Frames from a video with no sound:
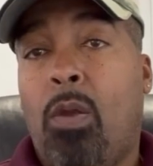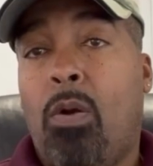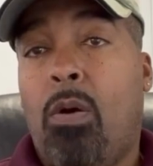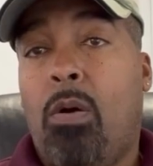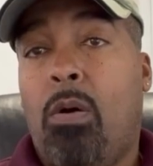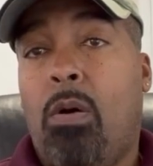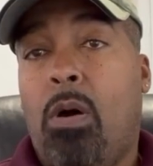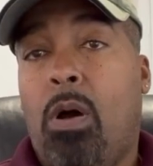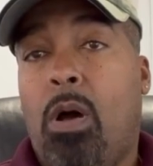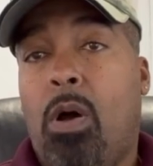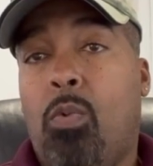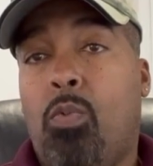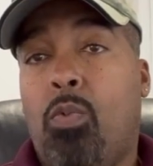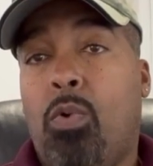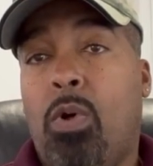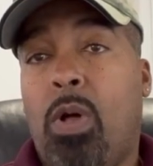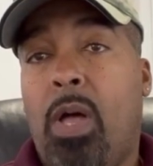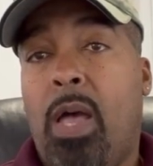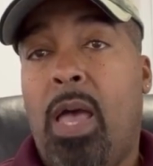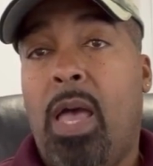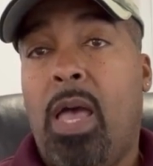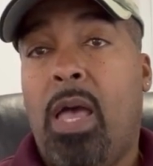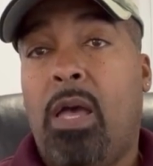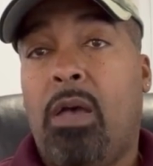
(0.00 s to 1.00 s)
will
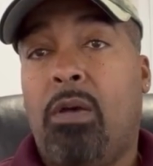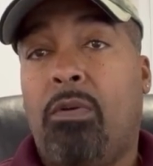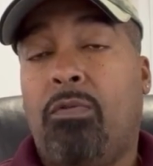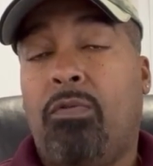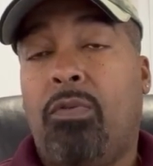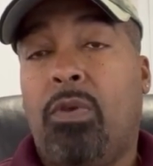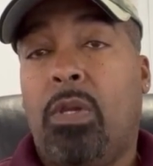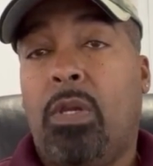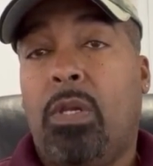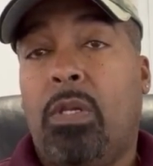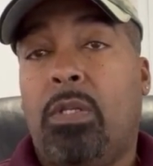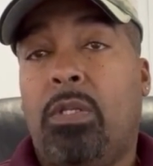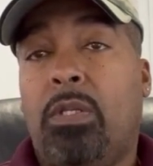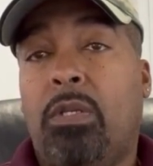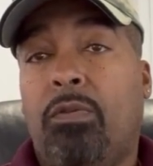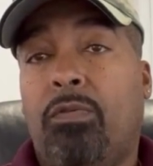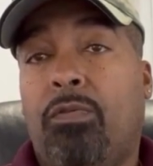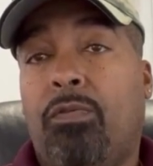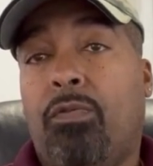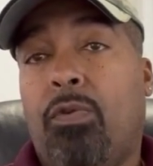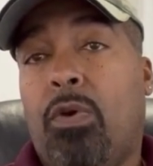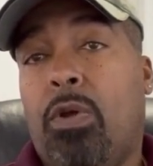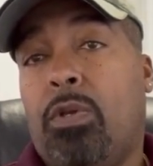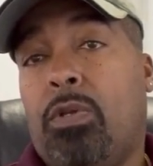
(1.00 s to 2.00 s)
have
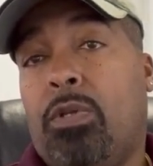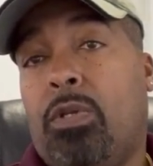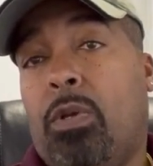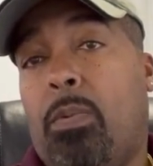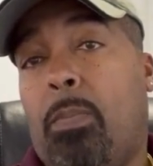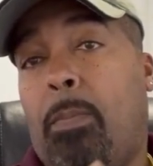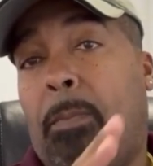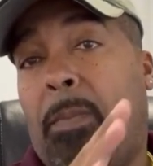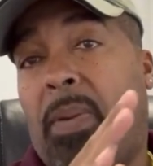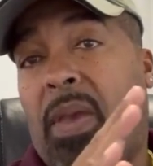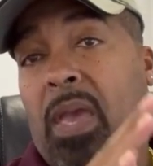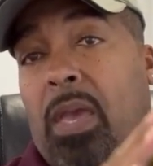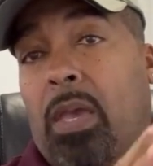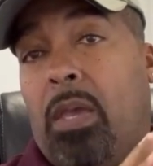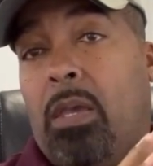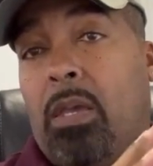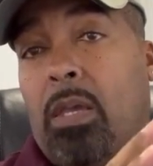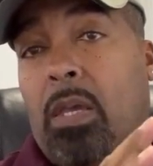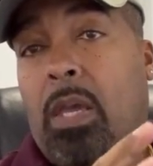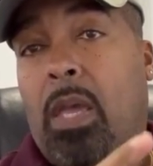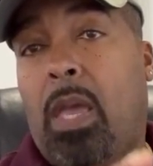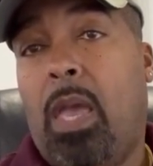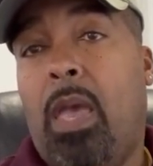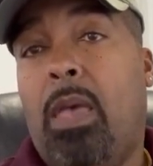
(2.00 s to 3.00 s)
different
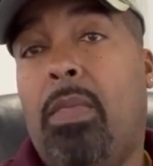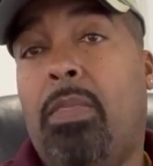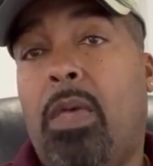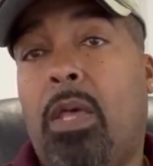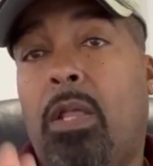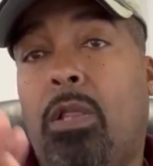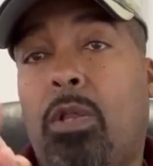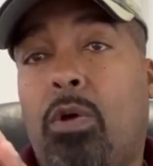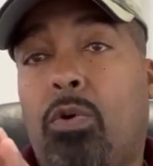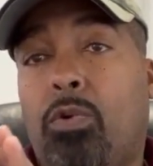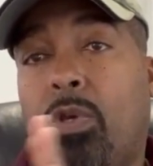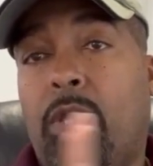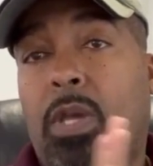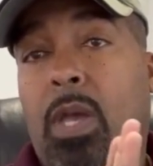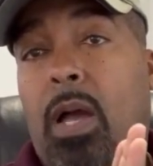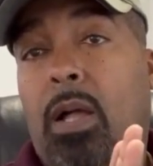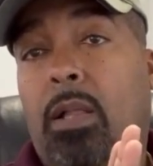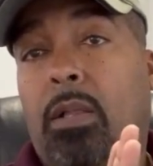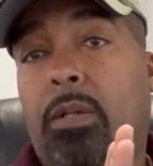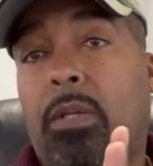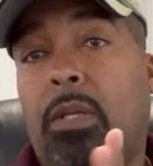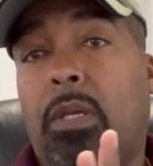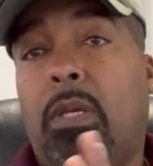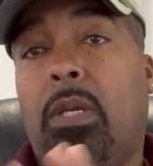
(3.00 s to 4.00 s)
pay and then
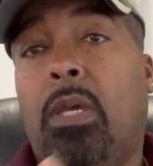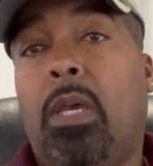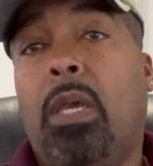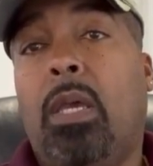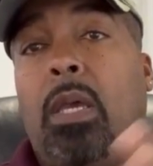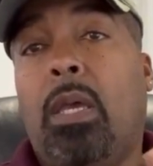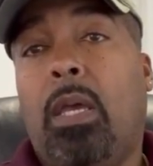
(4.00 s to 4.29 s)
locality,